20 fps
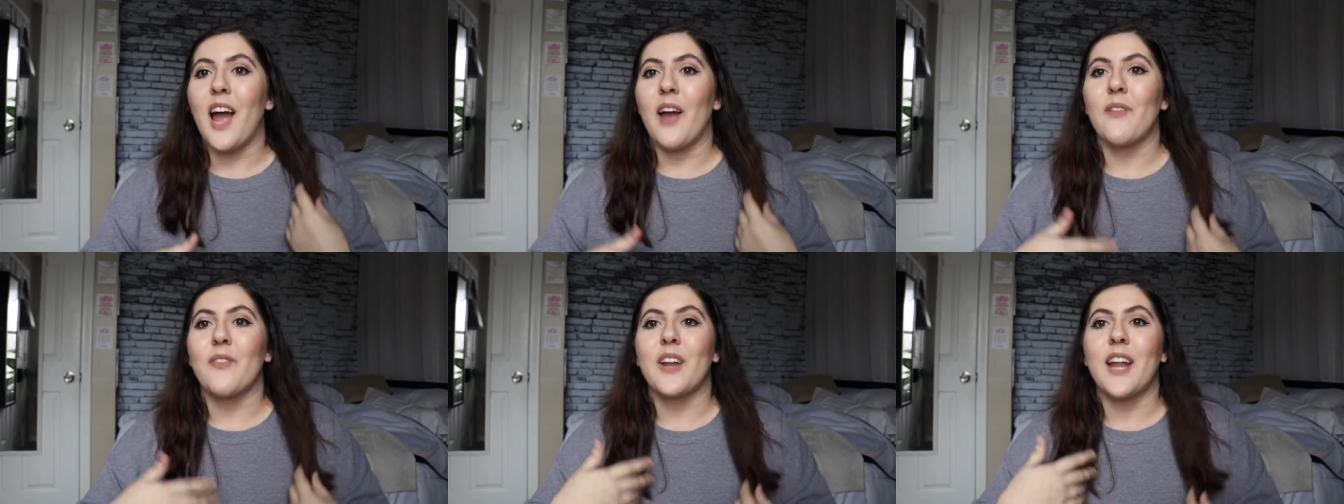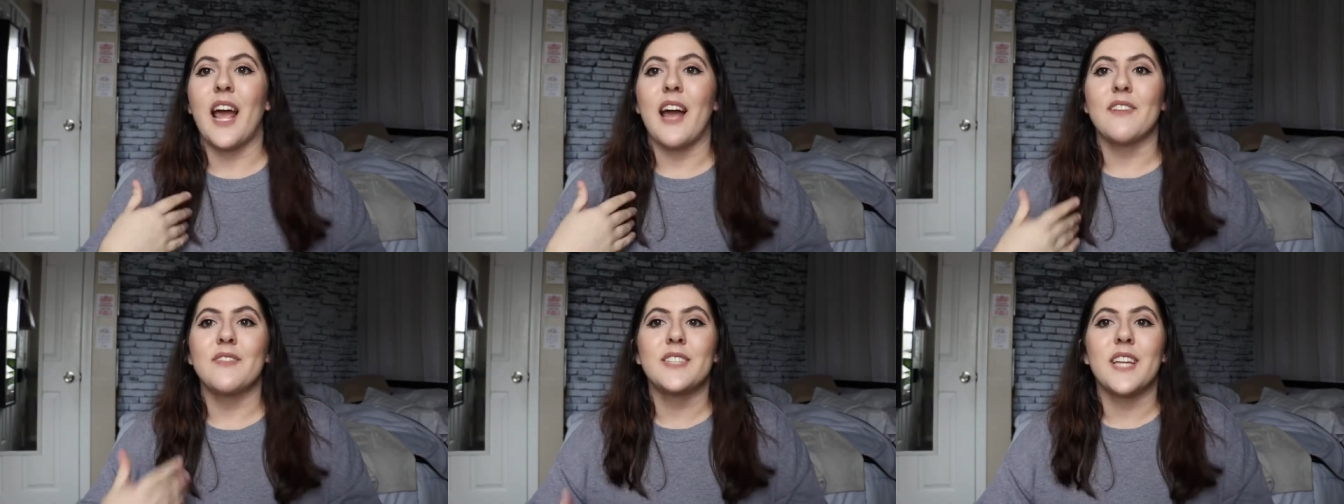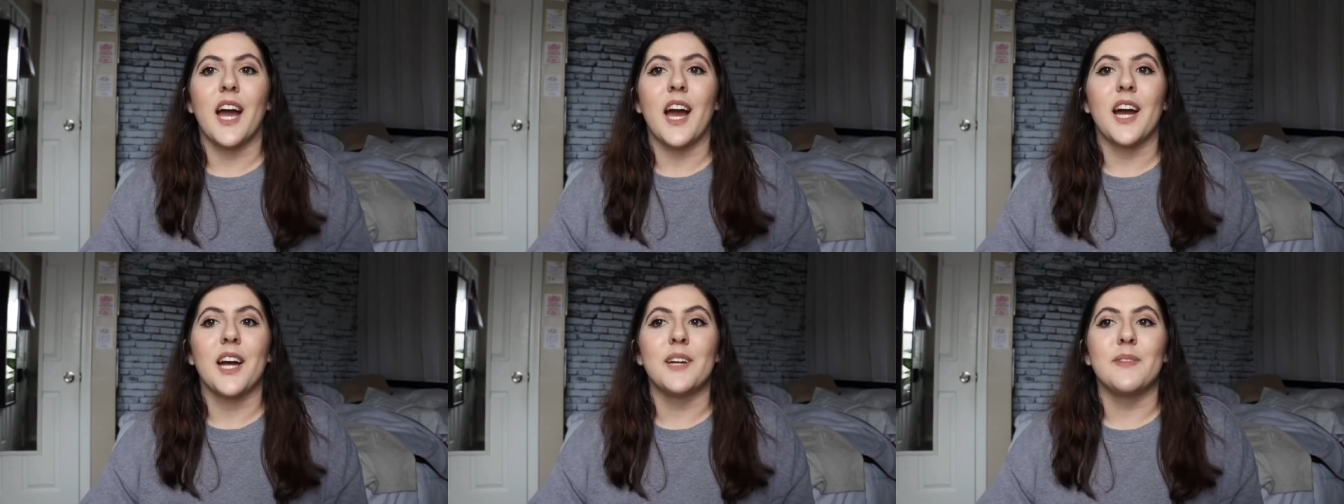I want to have
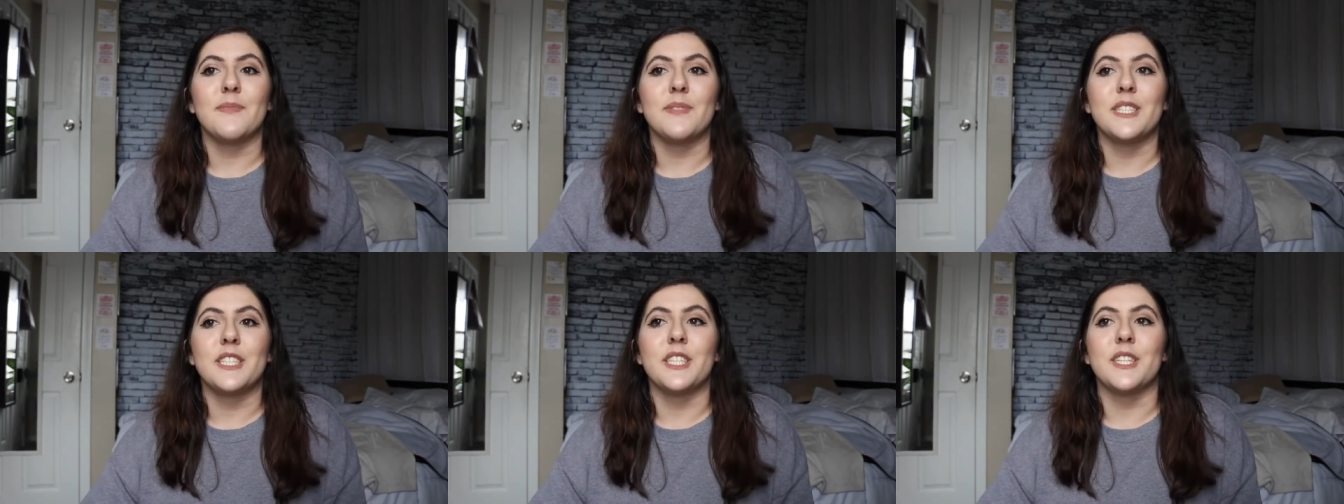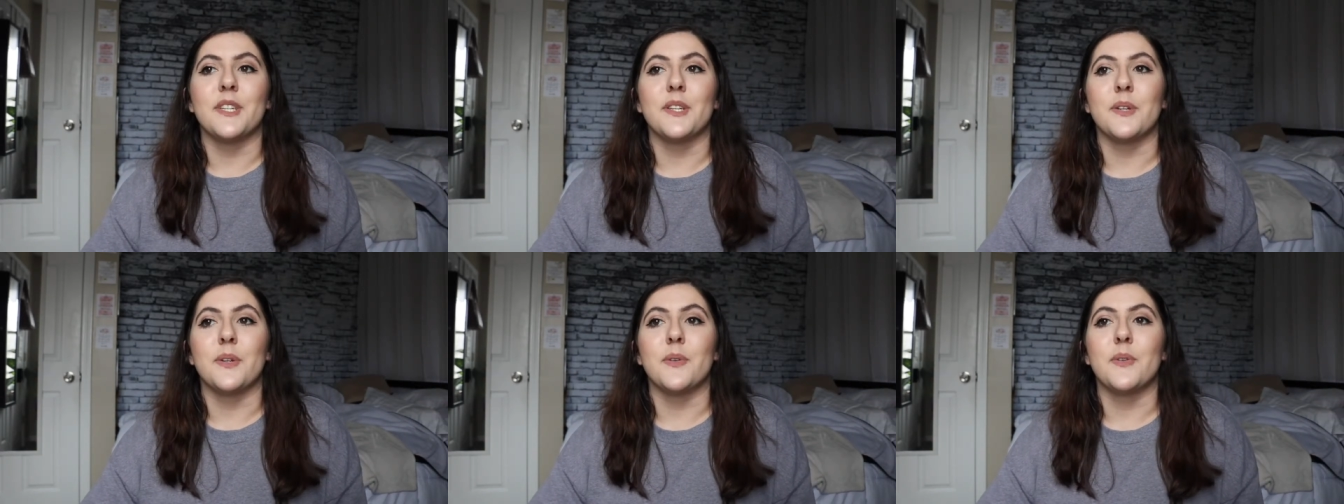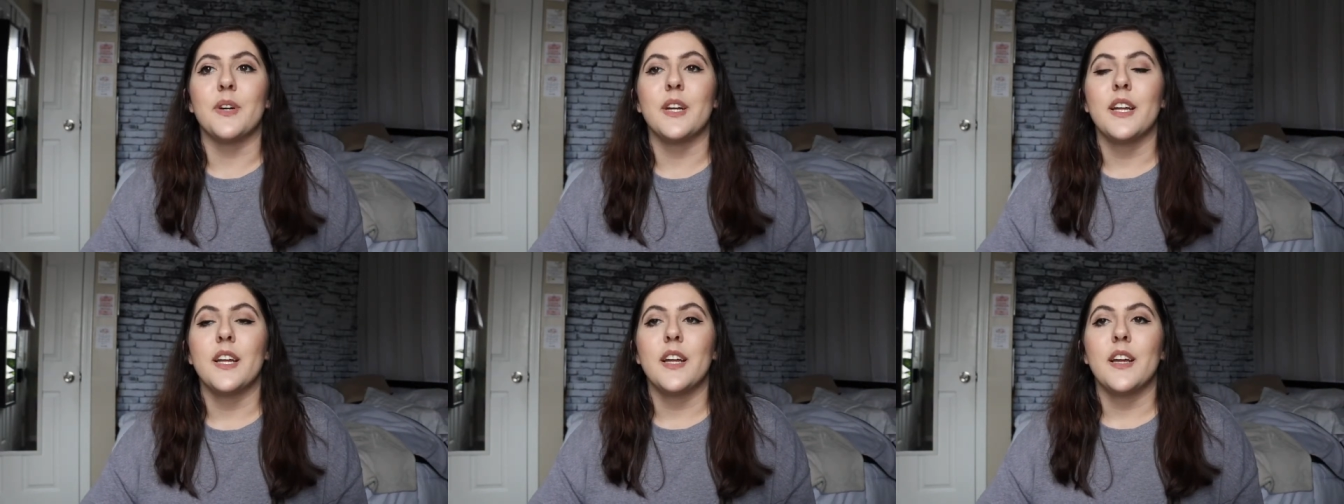time
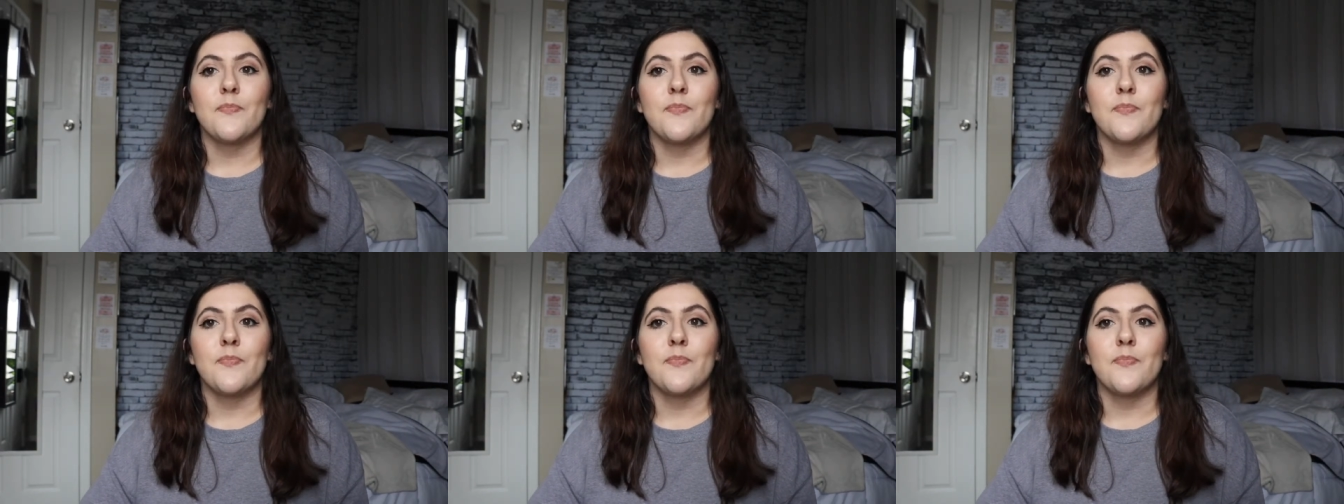to